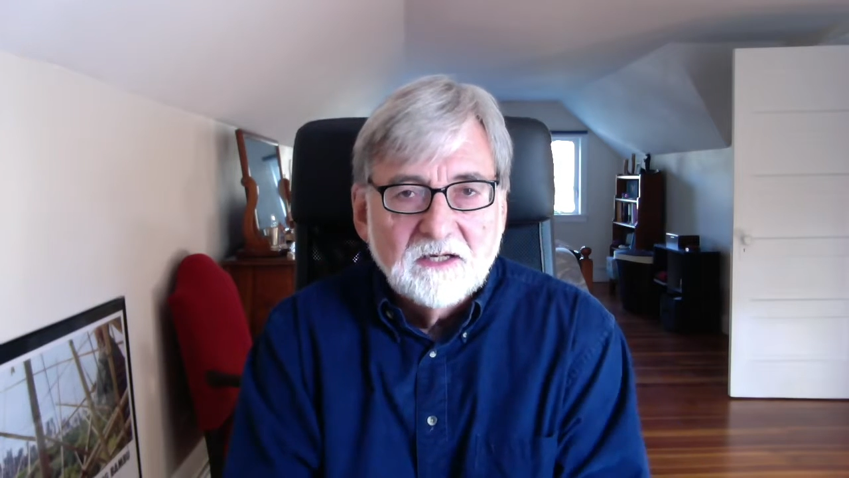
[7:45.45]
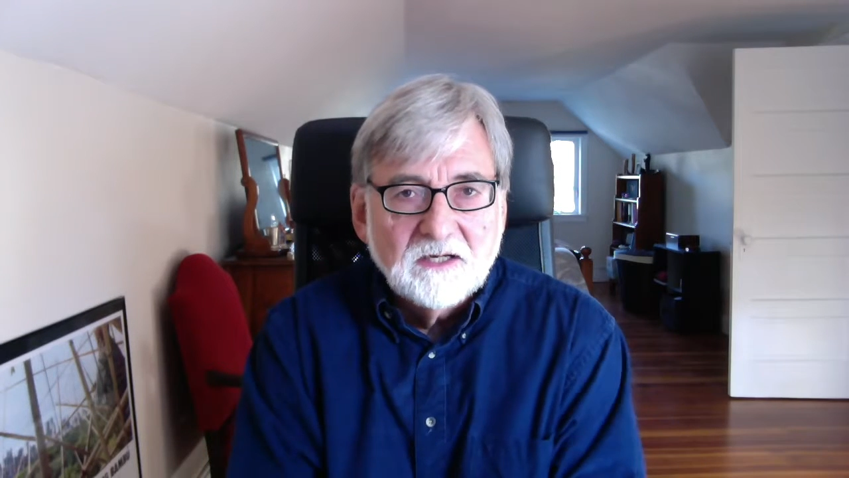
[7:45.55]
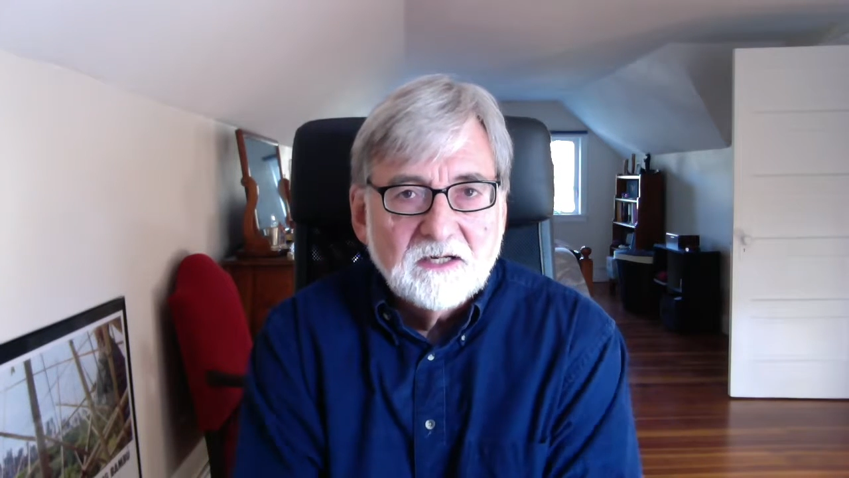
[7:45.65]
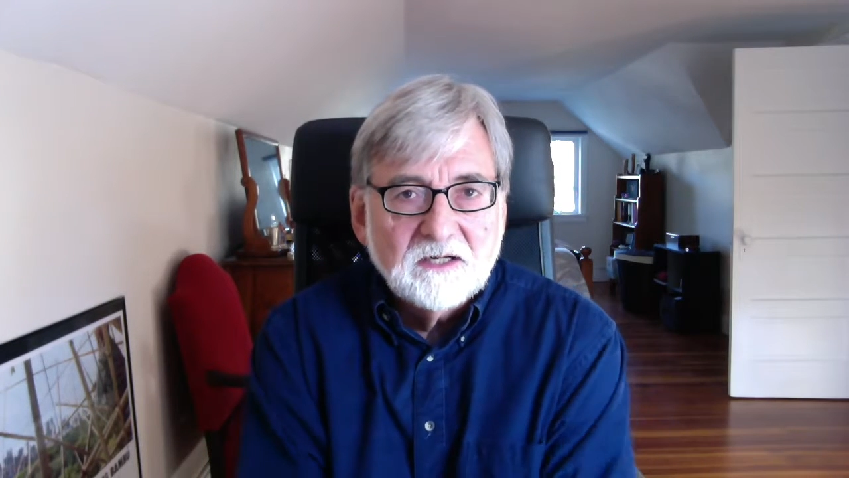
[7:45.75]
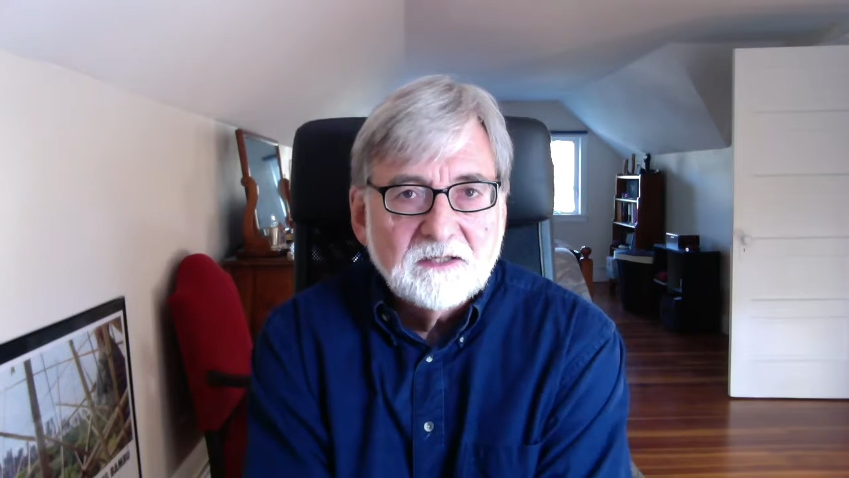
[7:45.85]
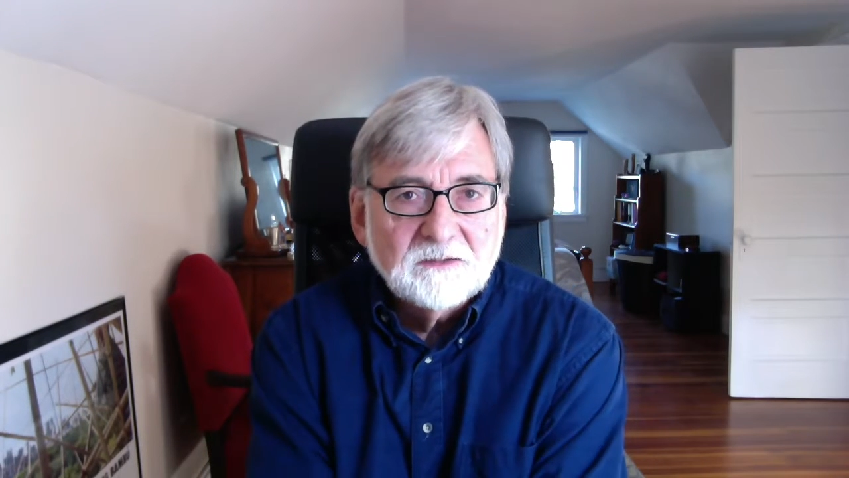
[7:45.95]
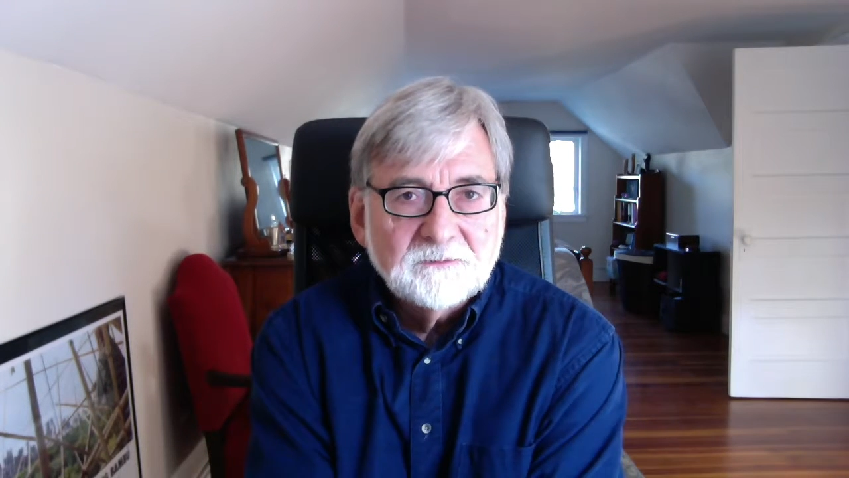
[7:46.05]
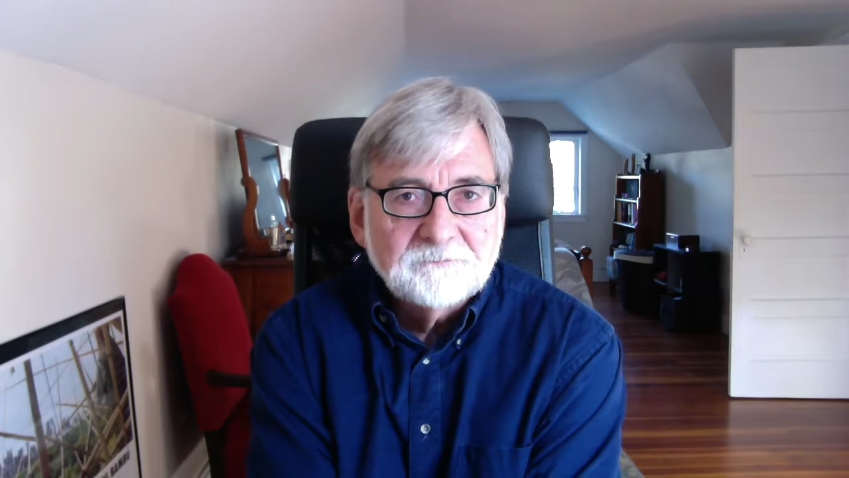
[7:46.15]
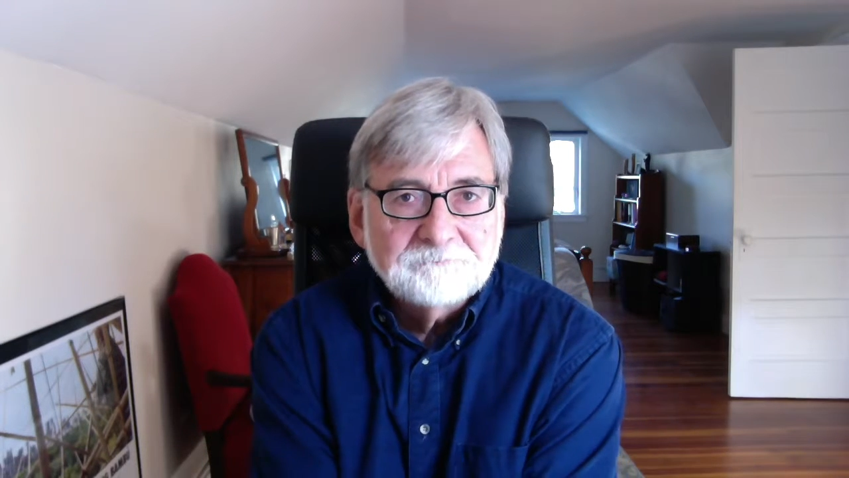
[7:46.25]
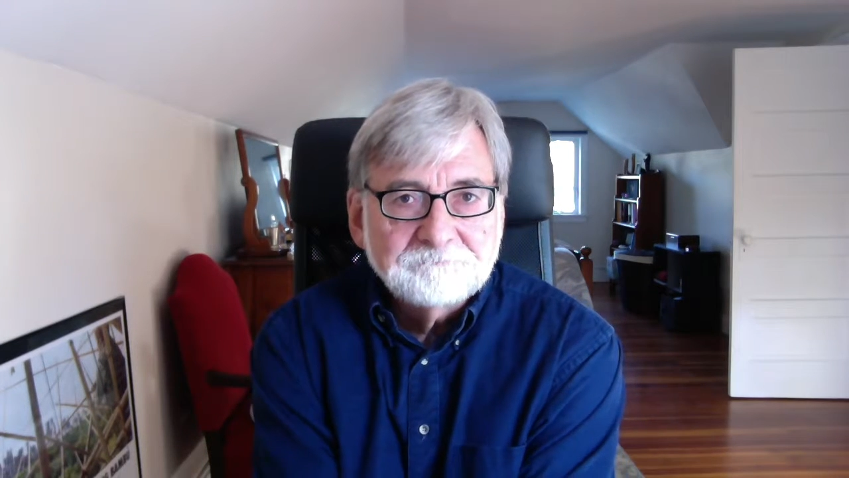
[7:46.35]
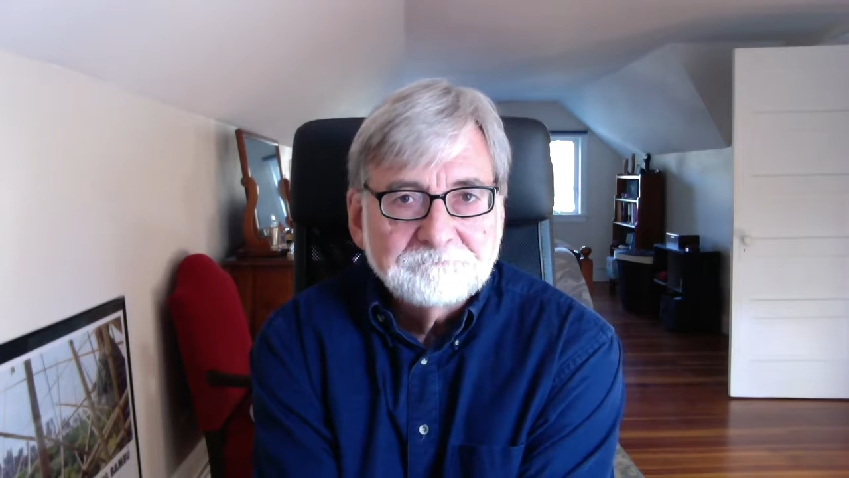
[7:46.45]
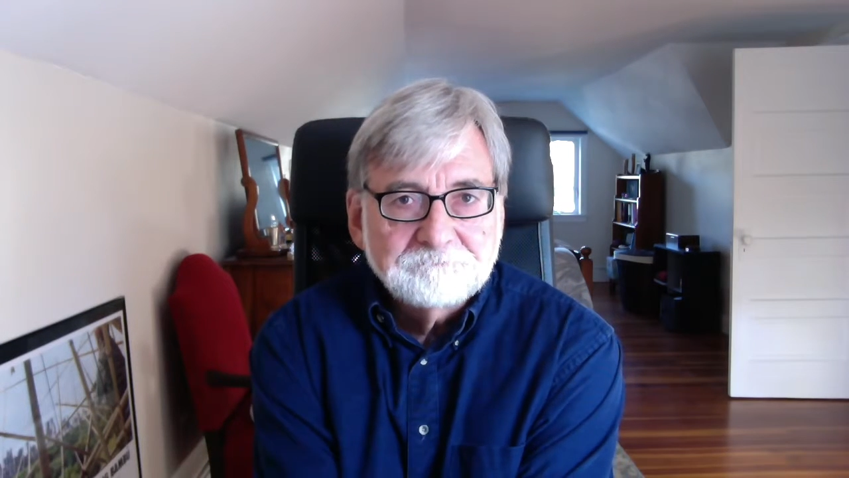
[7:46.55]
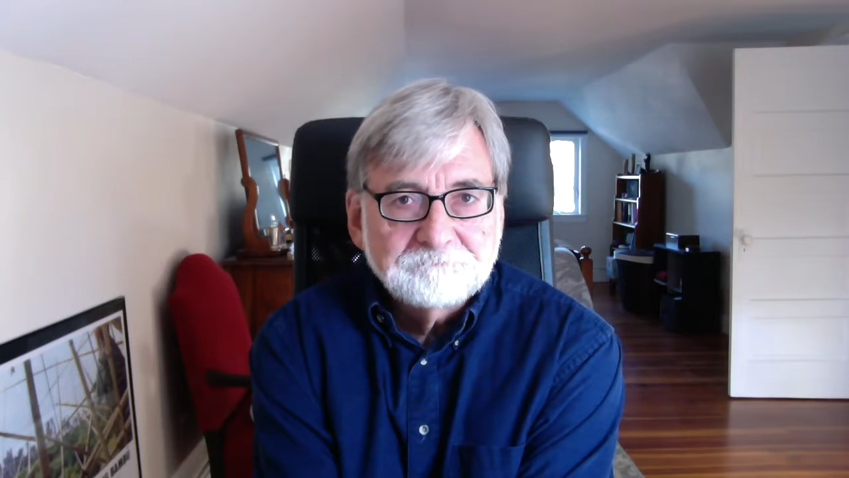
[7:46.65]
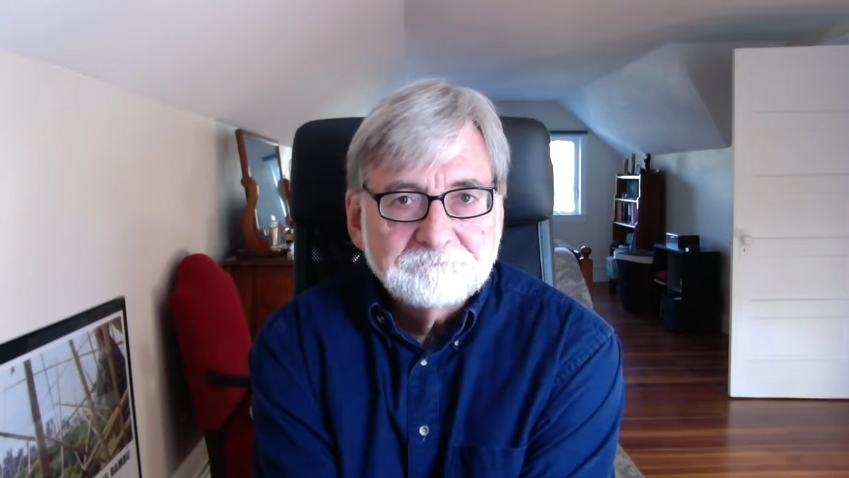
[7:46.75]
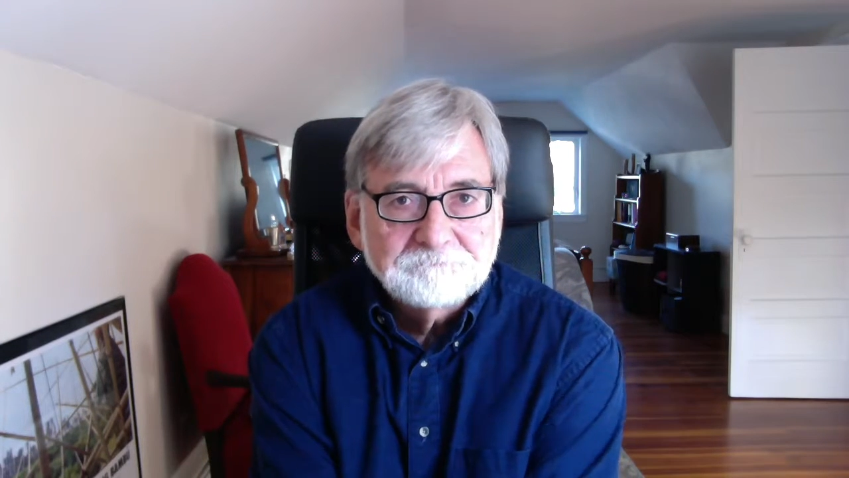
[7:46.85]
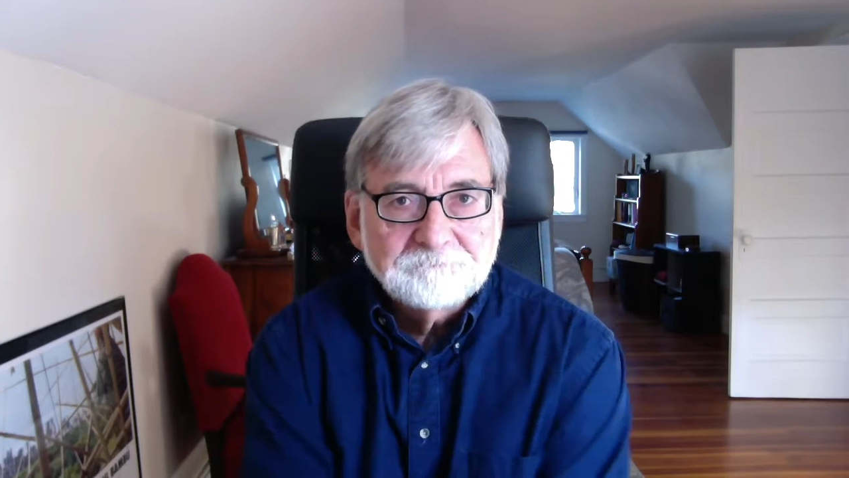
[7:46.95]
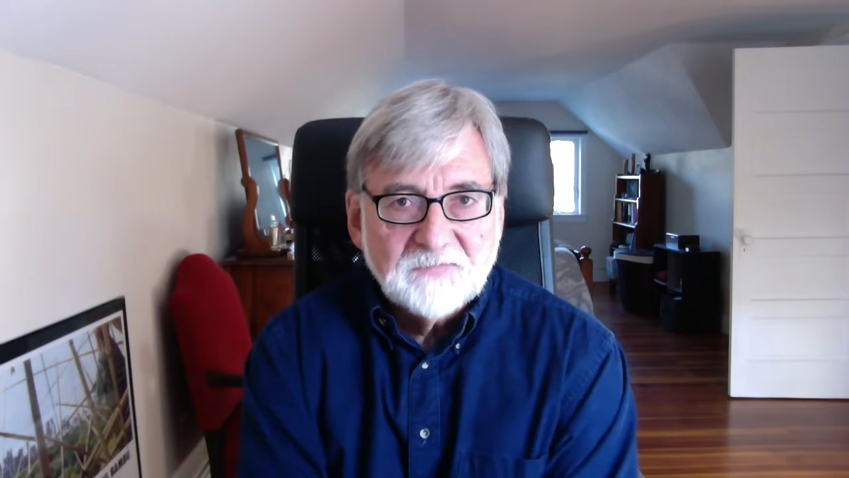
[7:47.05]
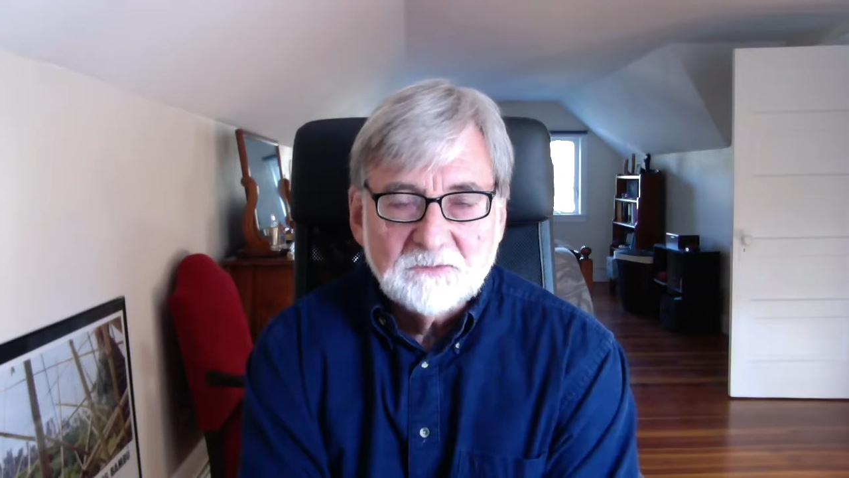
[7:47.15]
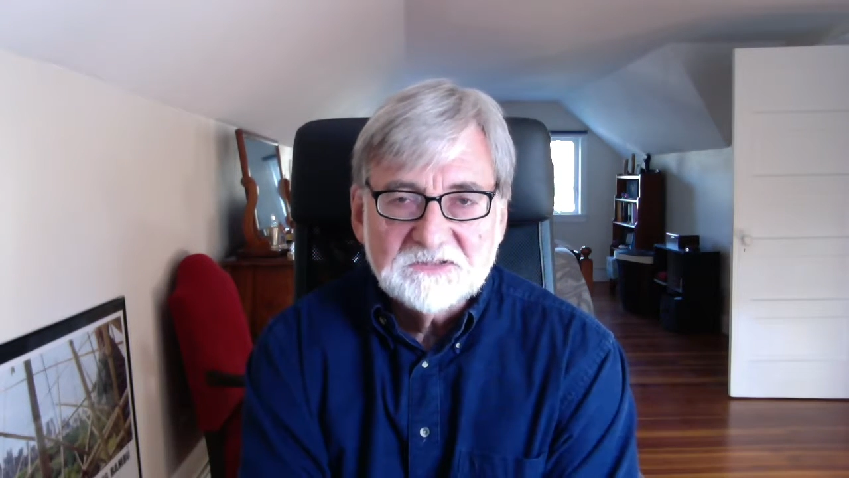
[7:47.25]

or